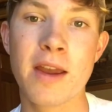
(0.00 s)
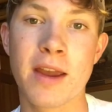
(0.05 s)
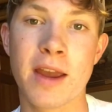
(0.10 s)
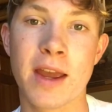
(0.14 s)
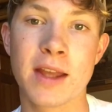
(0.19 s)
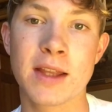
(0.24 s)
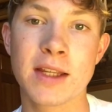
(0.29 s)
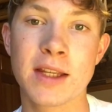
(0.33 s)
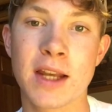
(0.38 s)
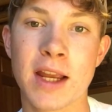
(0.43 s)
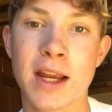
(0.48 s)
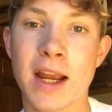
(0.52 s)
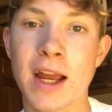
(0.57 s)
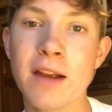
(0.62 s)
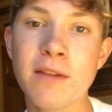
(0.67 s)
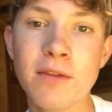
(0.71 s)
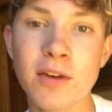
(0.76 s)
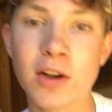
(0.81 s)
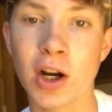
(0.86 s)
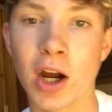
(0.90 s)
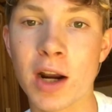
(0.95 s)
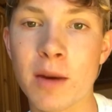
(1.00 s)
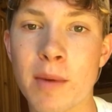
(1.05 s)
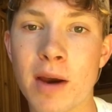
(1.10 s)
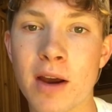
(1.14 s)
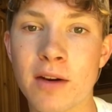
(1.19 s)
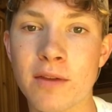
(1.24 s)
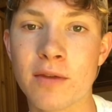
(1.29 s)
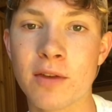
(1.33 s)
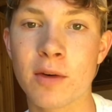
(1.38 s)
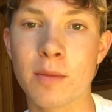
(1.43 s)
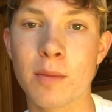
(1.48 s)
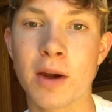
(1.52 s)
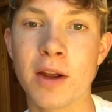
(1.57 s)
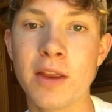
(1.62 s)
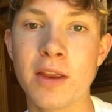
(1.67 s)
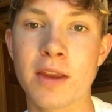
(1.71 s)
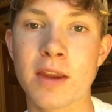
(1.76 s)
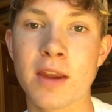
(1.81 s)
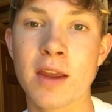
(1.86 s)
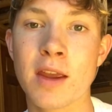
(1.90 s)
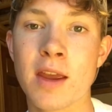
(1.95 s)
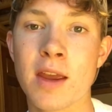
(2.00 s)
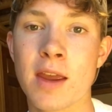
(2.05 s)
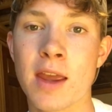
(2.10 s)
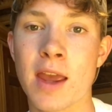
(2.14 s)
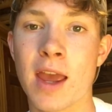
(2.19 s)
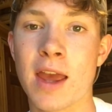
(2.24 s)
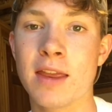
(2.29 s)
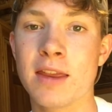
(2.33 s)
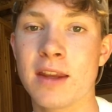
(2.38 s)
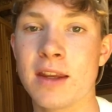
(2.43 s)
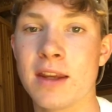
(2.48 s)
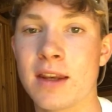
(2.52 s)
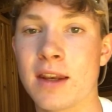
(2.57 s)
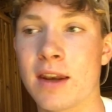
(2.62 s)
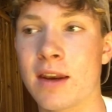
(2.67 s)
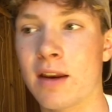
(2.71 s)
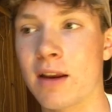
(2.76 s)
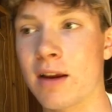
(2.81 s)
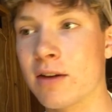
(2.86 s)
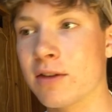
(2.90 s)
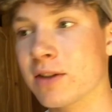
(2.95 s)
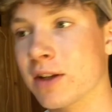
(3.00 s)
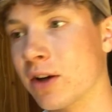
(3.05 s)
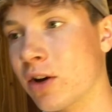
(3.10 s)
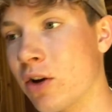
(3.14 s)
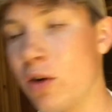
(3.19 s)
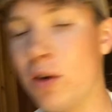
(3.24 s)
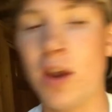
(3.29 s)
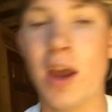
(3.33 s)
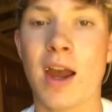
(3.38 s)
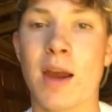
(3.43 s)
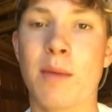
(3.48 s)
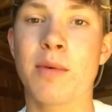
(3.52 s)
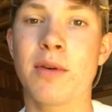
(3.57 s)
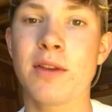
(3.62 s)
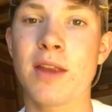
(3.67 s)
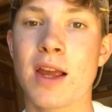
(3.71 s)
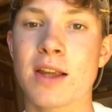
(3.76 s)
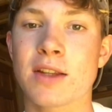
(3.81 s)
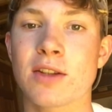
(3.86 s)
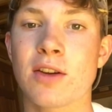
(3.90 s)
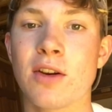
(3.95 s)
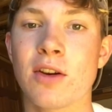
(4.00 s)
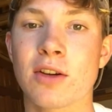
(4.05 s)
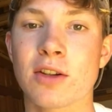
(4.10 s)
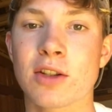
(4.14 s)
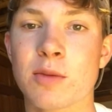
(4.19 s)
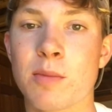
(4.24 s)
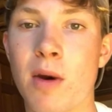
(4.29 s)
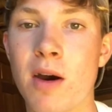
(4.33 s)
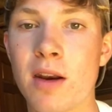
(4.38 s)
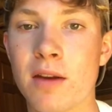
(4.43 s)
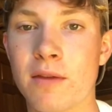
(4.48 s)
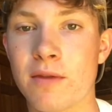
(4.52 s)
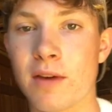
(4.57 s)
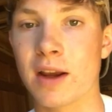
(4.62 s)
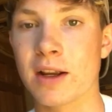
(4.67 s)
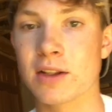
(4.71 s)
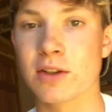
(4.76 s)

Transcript: and then I kind of forgot about it for a month, and then I was like, oh yeah, I put that song on Spotify.